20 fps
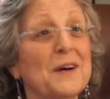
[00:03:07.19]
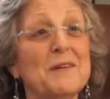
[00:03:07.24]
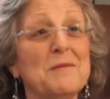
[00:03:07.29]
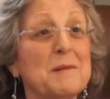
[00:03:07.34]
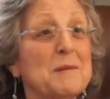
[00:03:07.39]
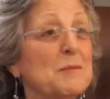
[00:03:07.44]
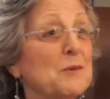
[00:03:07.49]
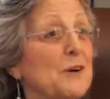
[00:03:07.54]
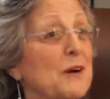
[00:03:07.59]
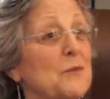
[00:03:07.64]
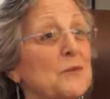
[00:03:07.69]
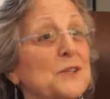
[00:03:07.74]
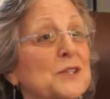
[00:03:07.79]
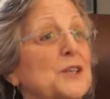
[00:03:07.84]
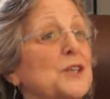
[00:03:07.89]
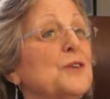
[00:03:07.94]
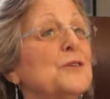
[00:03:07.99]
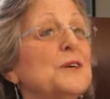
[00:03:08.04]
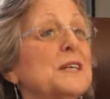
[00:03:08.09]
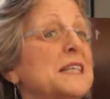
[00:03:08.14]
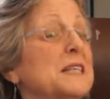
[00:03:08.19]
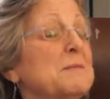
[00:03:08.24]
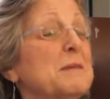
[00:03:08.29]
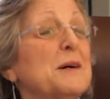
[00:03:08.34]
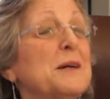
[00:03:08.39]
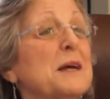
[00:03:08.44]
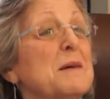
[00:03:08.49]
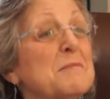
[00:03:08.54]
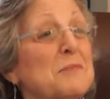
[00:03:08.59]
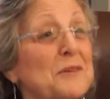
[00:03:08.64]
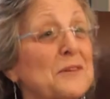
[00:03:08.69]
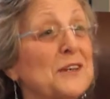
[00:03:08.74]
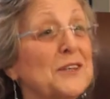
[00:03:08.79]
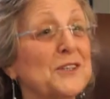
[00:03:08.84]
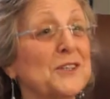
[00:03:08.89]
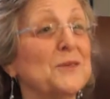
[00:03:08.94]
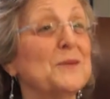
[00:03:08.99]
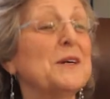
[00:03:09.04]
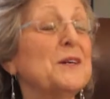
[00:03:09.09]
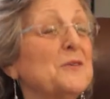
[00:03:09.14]
I remember I was curious about empathy,
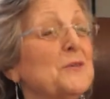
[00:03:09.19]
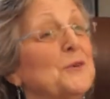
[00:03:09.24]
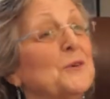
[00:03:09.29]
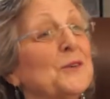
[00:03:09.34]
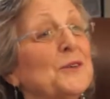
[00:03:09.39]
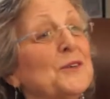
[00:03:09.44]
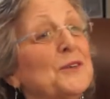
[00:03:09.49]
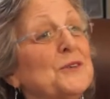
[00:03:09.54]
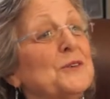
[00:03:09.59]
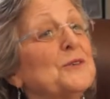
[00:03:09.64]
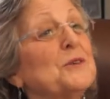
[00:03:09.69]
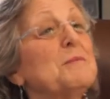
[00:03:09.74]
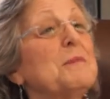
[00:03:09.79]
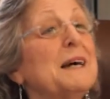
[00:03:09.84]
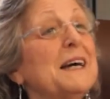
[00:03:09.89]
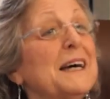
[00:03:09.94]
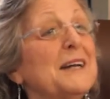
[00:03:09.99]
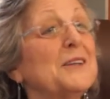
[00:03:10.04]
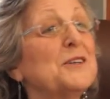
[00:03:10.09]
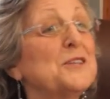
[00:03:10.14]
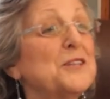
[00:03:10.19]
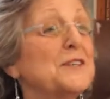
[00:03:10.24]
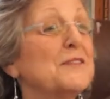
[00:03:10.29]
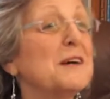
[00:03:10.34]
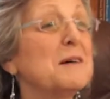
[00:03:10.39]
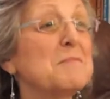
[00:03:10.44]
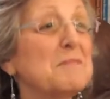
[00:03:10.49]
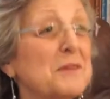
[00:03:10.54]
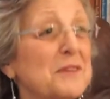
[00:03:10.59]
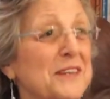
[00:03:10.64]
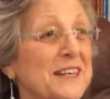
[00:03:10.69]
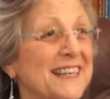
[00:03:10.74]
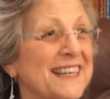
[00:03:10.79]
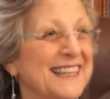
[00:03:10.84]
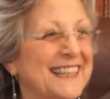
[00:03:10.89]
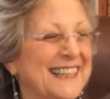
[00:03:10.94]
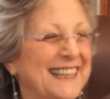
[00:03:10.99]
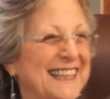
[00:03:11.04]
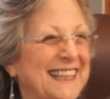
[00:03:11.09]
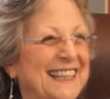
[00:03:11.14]
so I Googled the neurobiology of empathy,
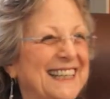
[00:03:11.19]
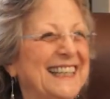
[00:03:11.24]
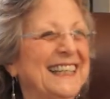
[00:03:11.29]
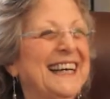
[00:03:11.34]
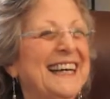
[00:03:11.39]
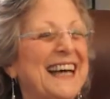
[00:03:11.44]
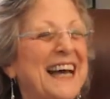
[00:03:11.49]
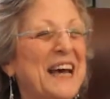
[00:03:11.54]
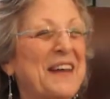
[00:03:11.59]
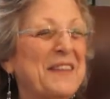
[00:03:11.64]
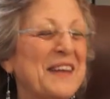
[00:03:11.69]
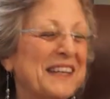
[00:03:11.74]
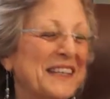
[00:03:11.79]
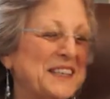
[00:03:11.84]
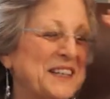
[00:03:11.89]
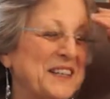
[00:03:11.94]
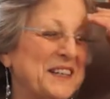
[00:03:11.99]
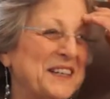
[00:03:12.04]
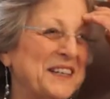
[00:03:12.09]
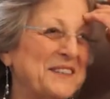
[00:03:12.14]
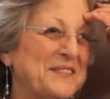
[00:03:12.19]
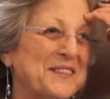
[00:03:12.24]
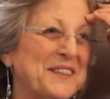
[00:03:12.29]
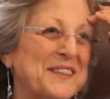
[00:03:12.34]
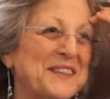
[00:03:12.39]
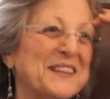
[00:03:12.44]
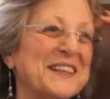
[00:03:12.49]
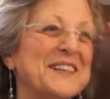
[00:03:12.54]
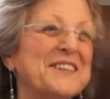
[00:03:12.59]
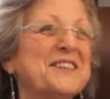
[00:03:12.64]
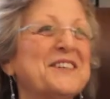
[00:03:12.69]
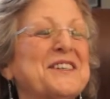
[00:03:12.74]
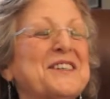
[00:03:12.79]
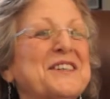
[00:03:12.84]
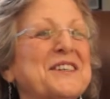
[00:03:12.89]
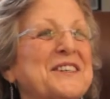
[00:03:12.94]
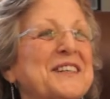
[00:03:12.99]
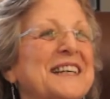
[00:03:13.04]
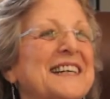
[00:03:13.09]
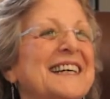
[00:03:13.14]
and that started a very large
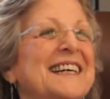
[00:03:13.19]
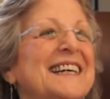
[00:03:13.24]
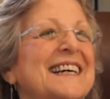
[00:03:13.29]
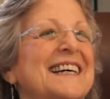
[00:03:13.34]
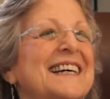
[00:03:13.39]
journey.